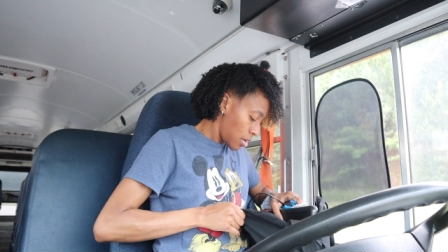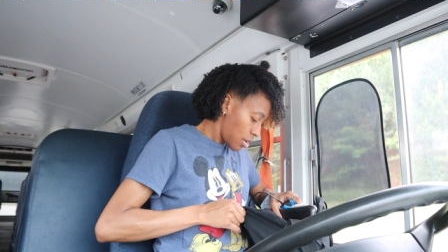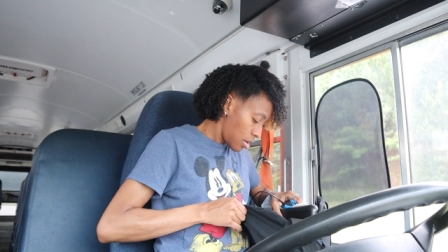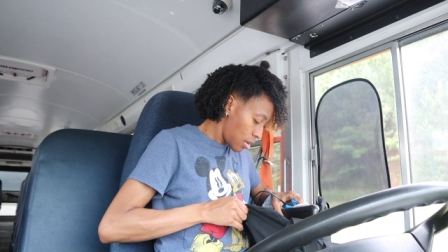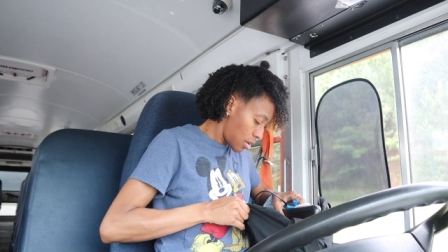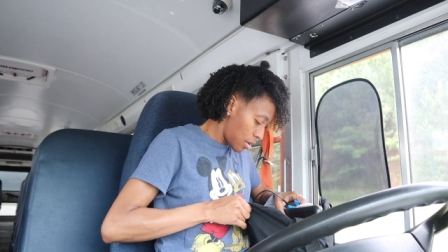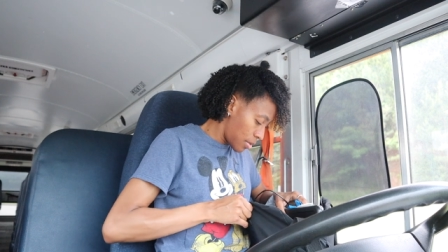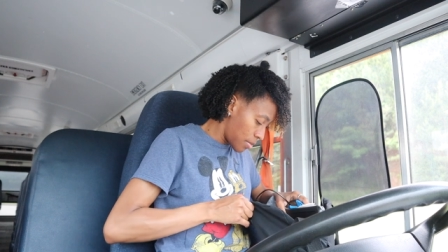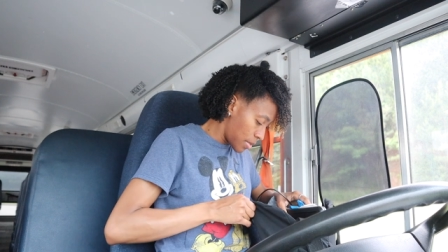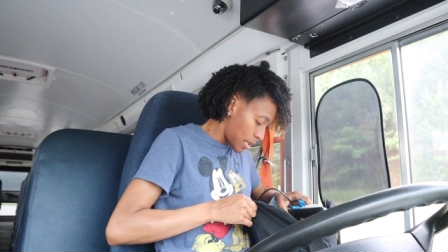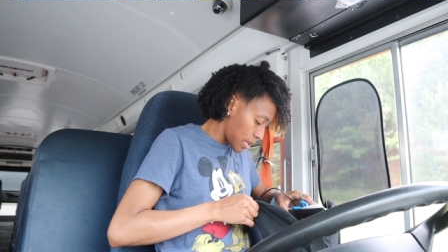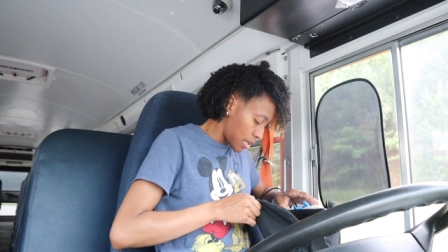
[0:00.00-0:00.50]

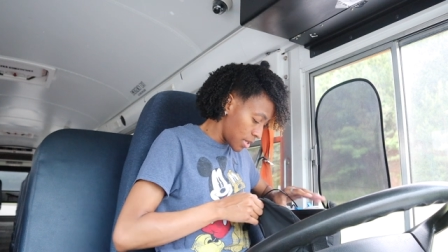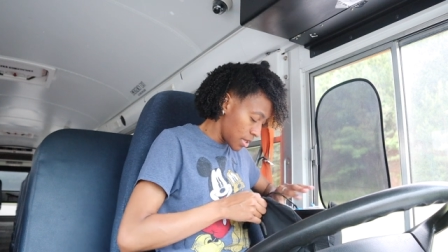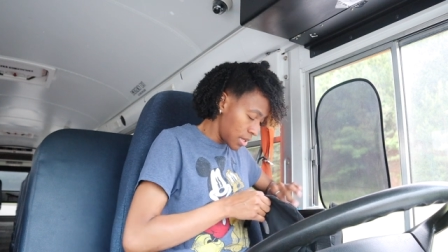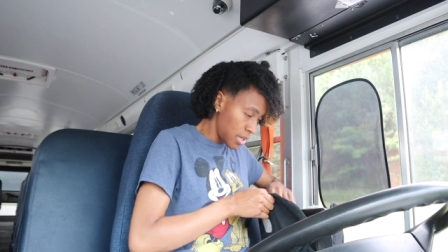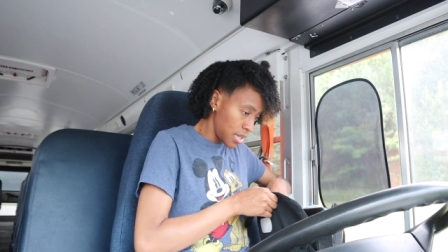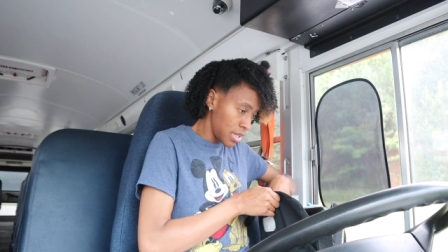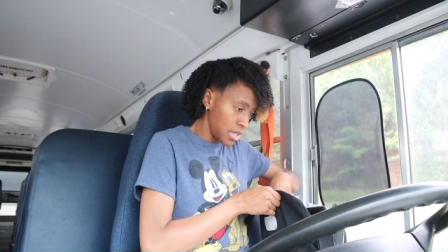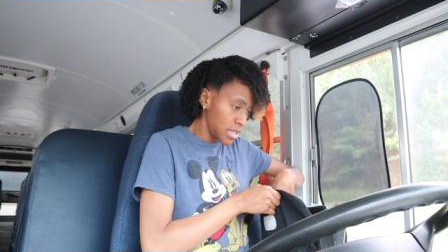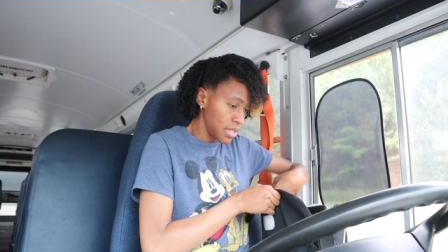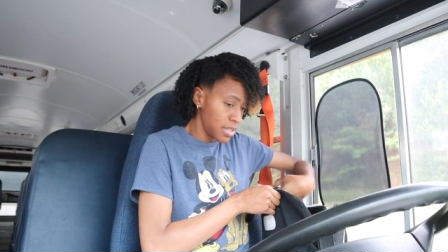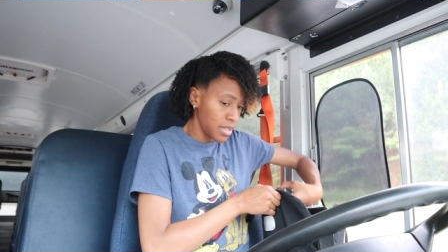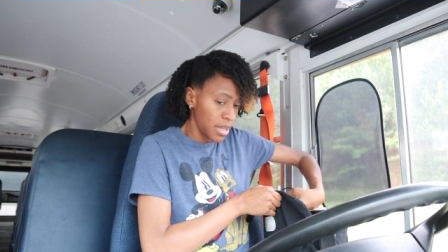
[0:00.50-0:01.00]
Oh my
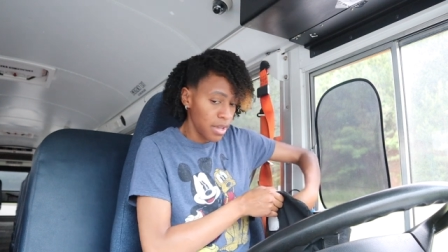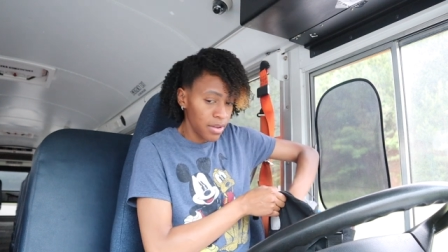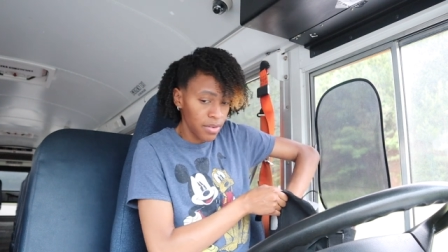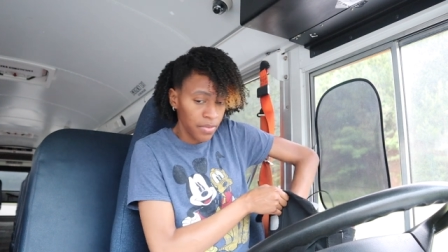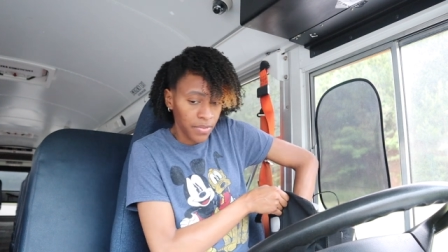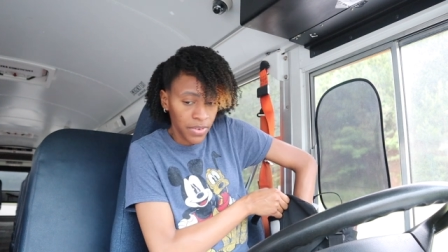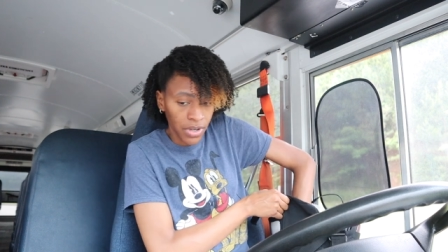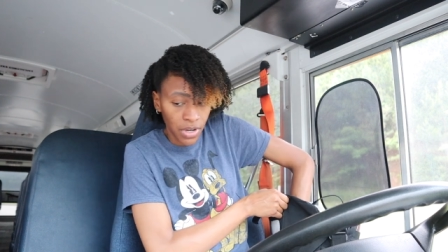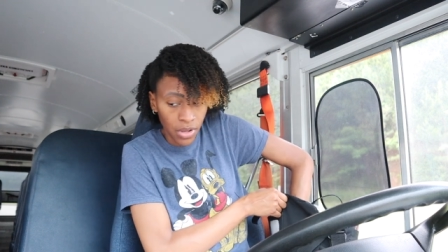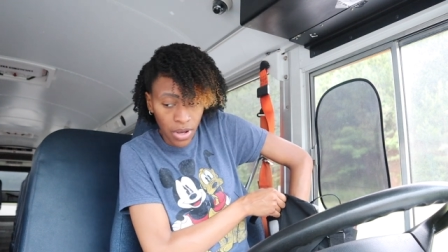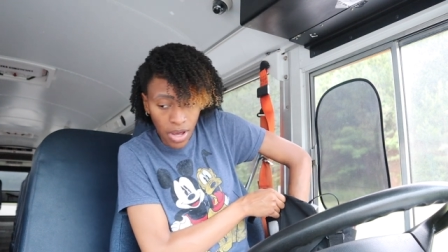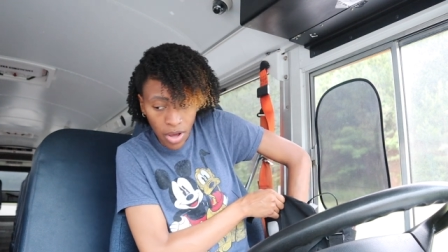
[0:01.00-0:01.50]
goodness, I don't
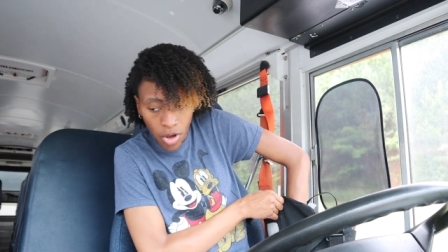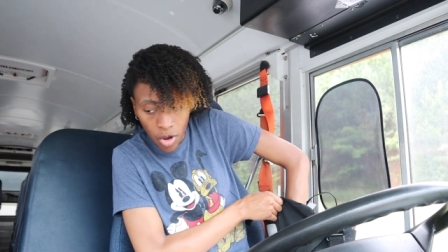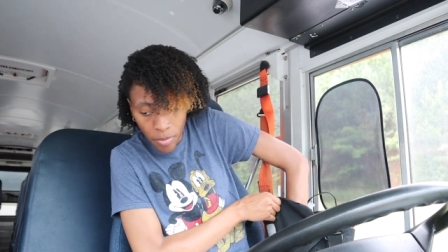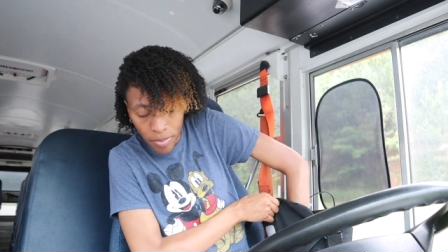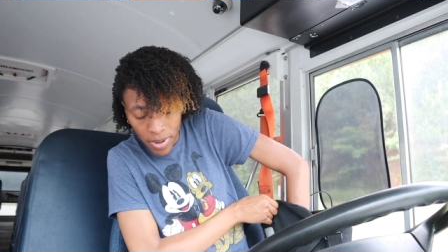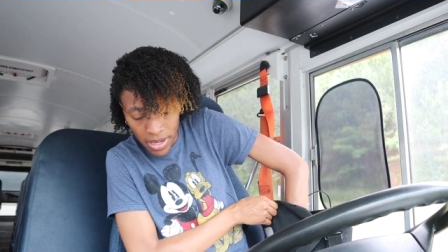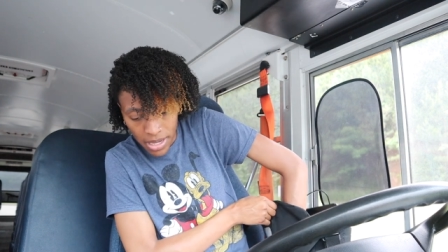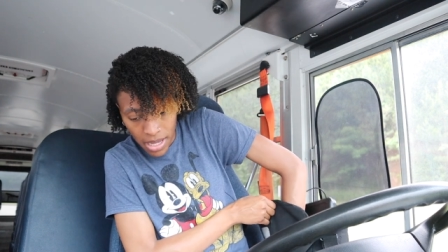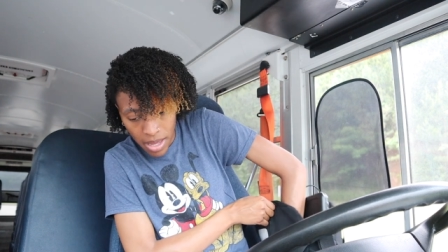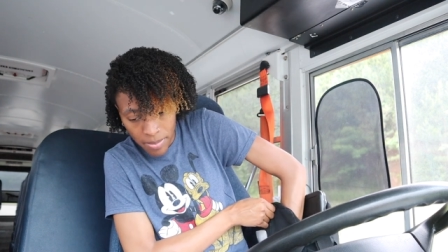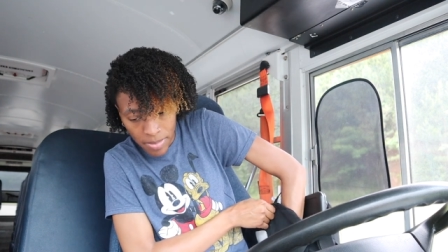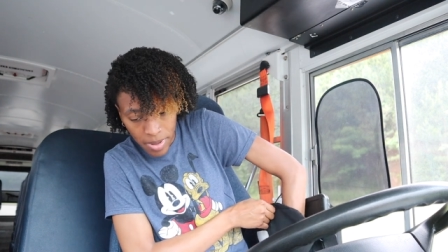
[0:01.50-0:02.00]
even know. I hope
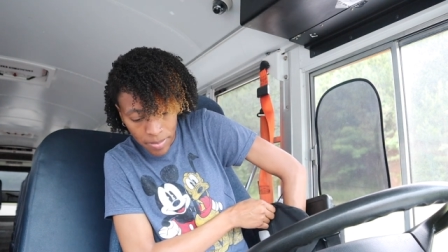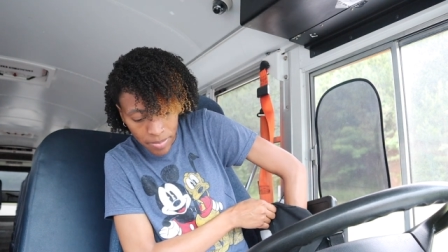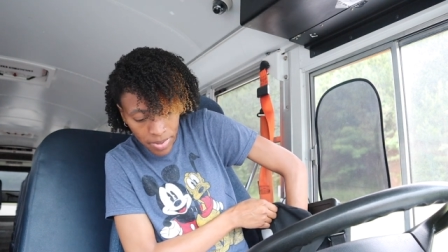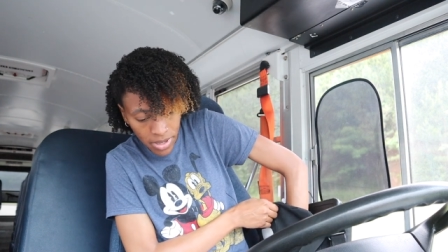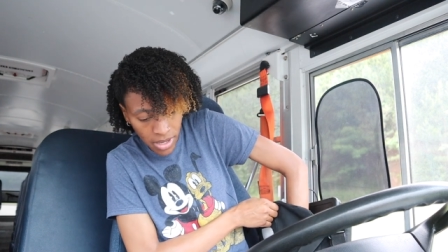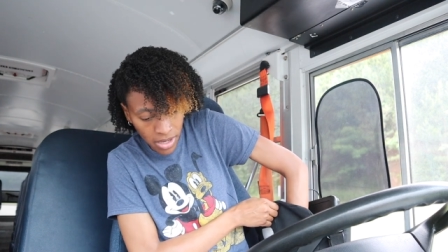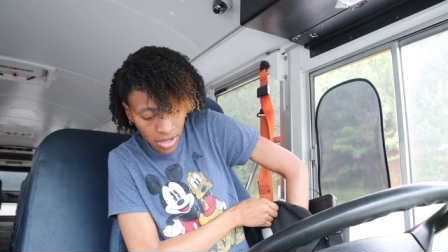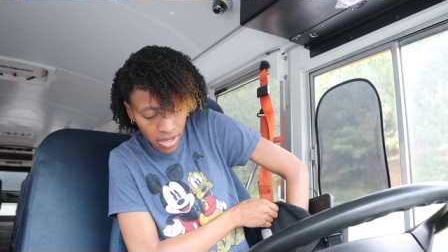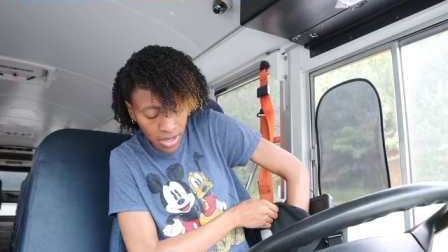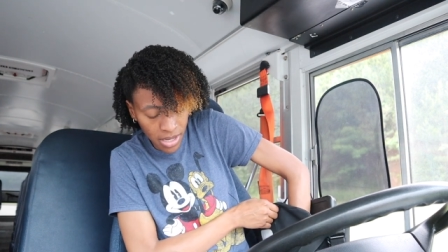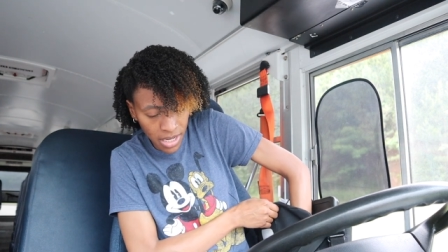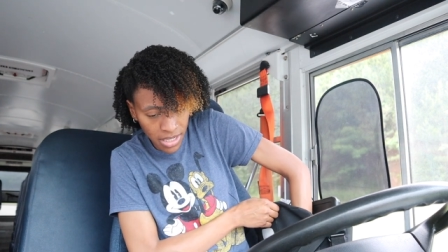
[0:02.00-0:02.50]
I got my
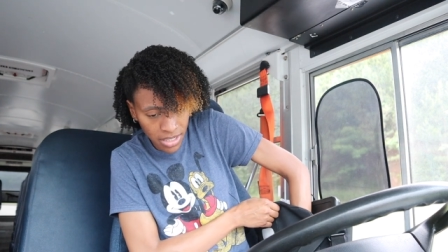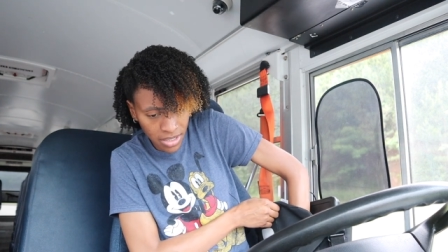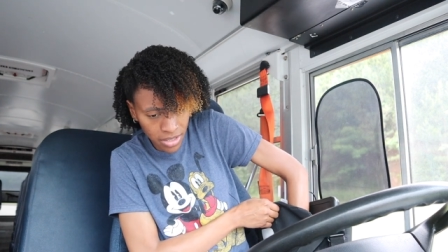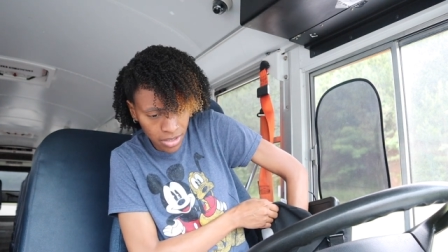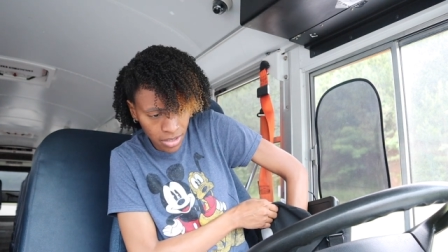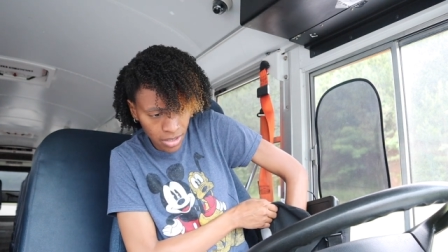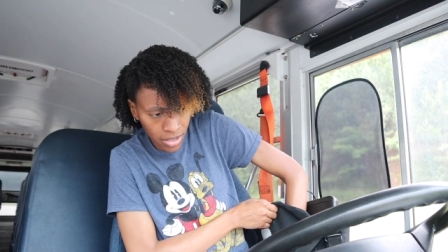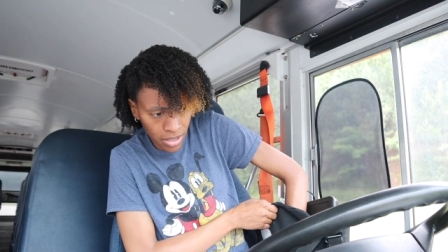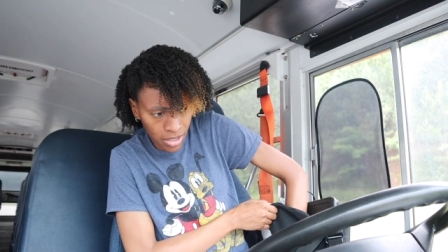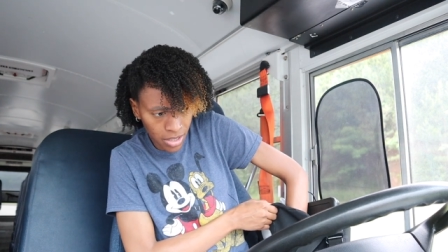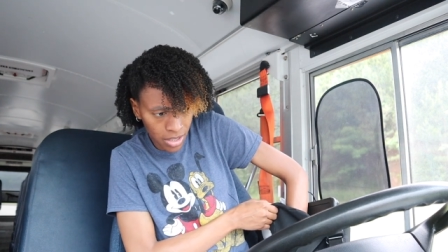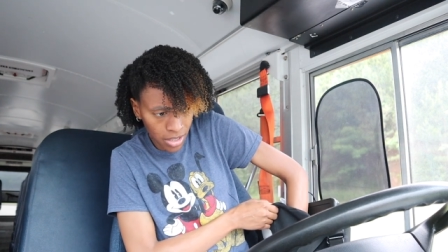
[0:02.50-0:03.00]
pen. I
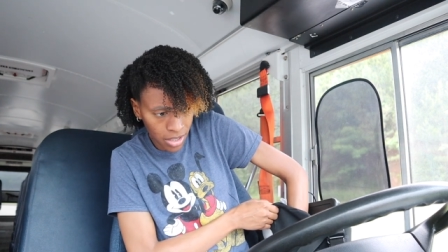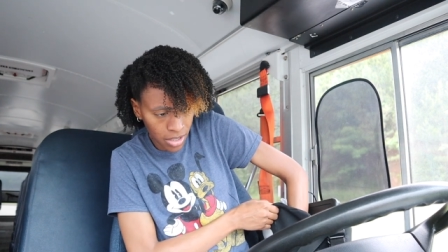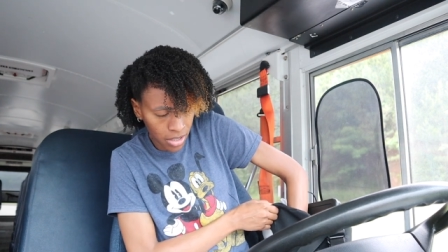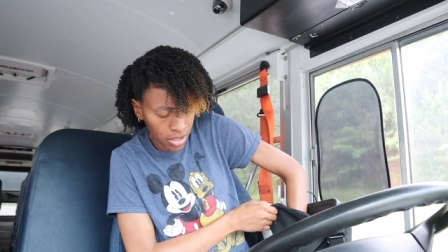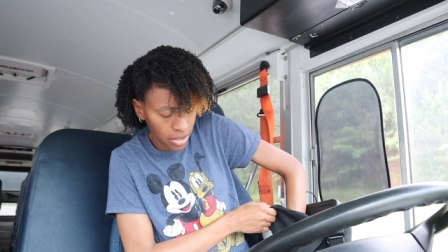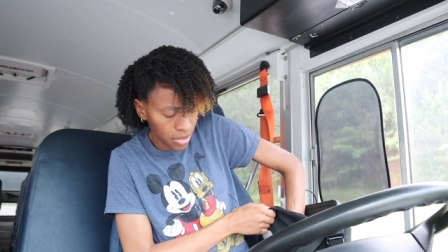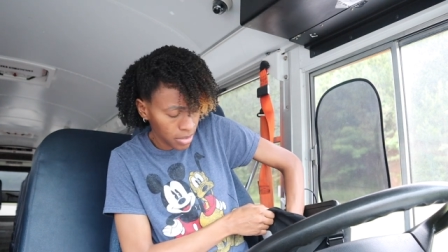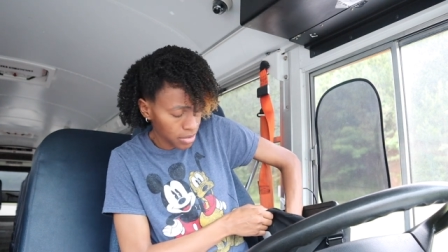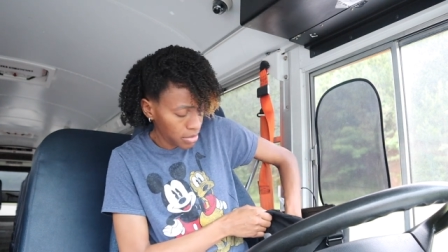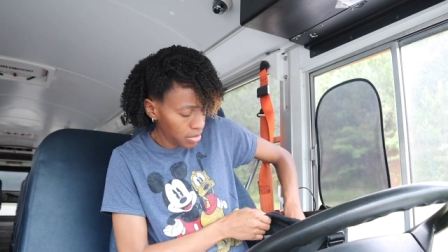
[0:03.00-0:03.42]
should.